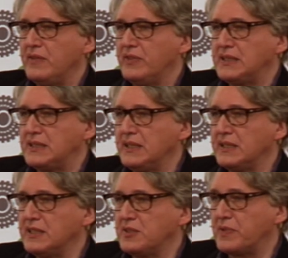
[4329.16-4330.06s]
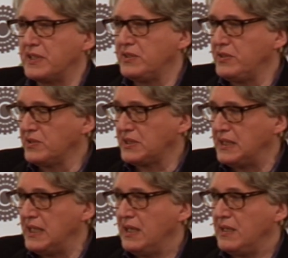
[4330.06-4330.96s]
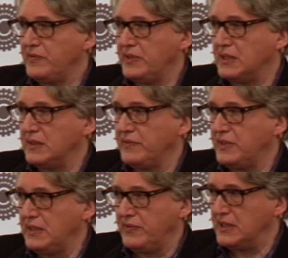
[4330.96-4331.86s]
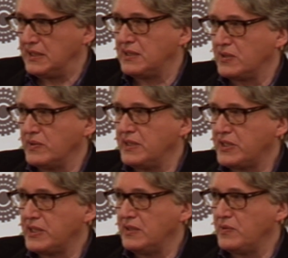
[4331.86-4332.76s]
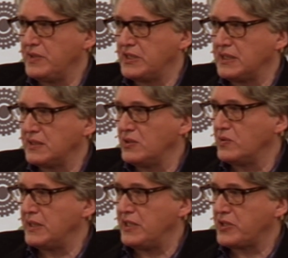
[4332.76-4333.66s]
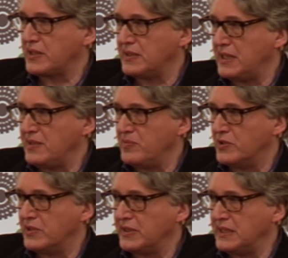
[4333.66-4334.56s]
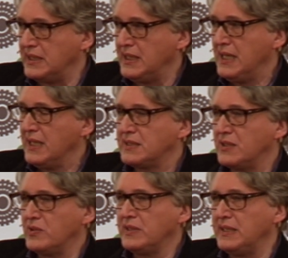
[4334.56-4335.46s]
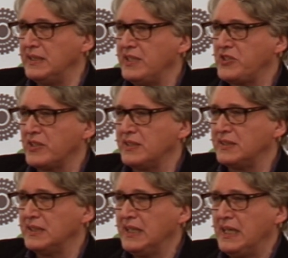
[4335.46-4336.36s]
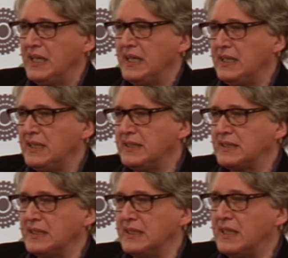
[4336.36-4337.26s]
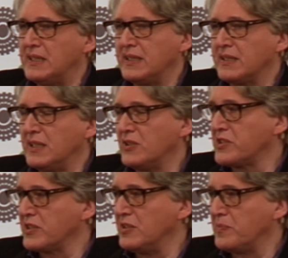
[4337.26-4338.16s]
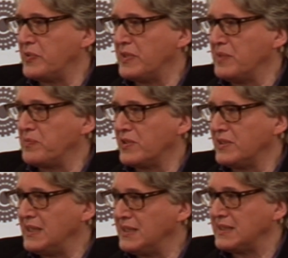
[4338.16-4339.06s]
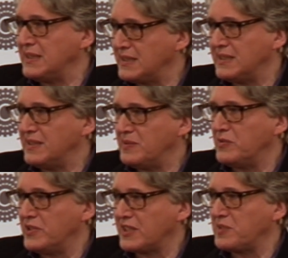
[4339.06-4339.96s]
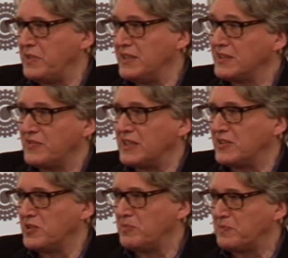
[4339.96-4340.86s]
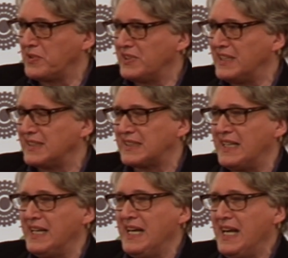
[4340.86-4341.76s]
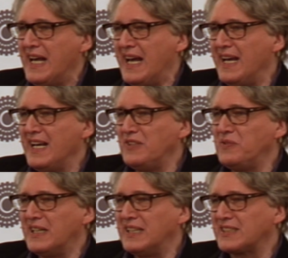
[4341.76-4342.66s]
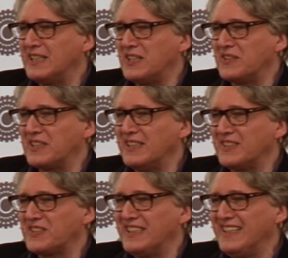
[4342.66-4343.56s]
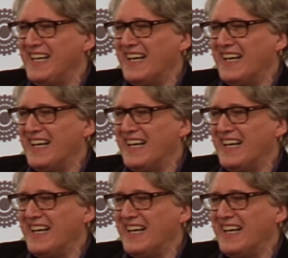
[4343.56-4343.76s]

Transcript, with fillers: everything is produced, and we live in a situation in which there is no natural anymore. Yeah, the only natural is our ecological products that are more expensive than normal products. Yeah. And we ask ourselves